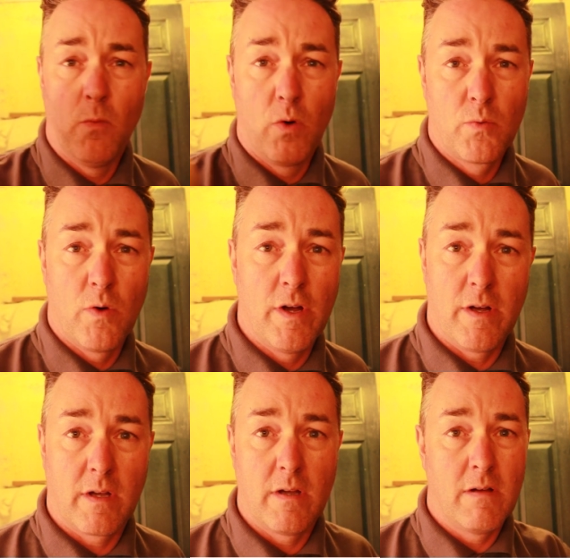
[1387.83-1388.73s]

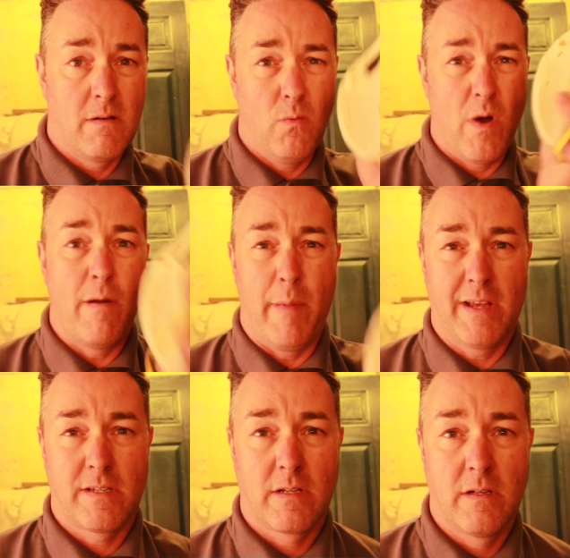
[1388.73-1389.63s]
woodwork, wear a
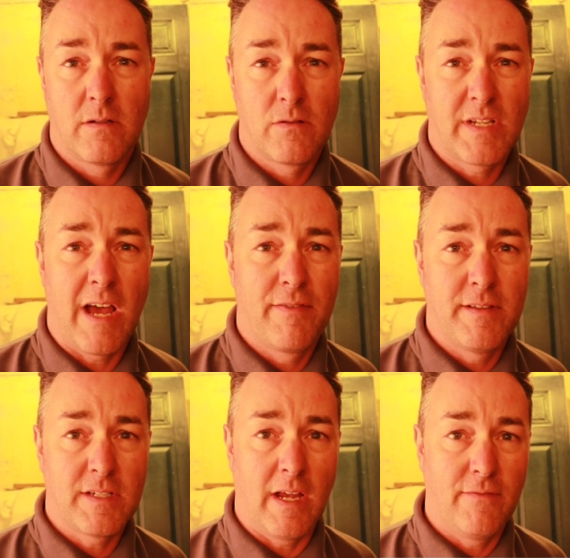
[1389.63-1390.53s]
mask. Just health
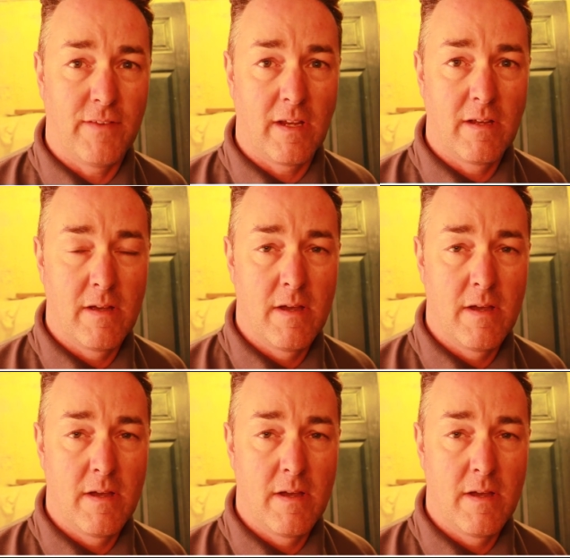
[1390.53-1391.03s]
and safety.